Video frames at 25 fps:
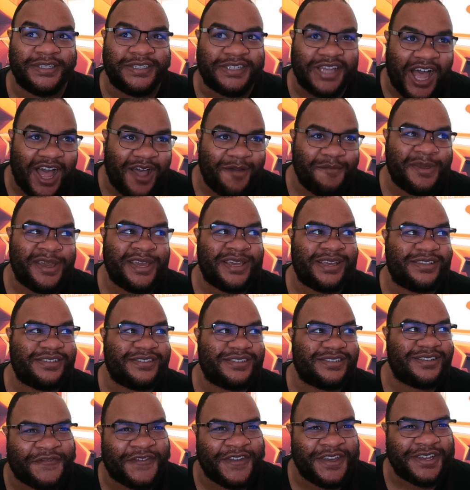
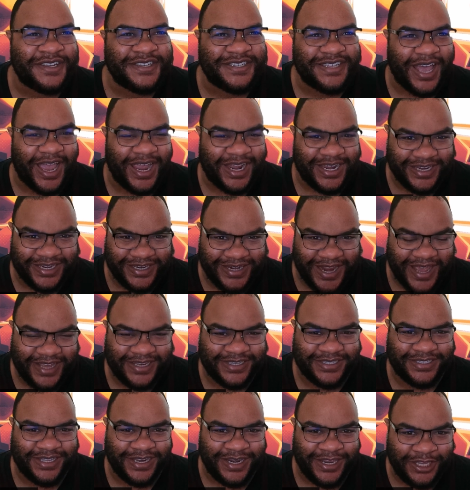zombies feels like
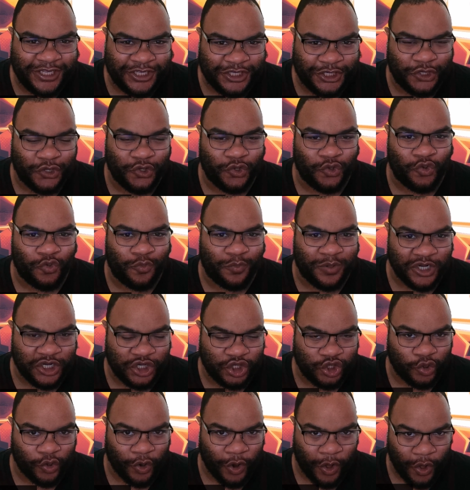Destiny two
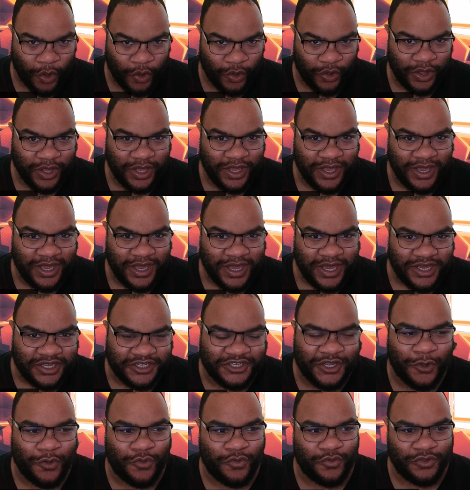Patrol.
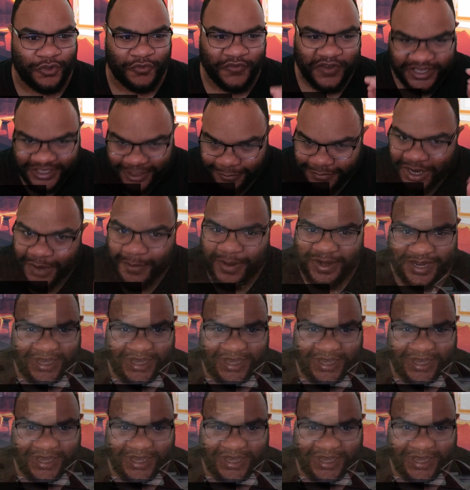So the reason I'm talking about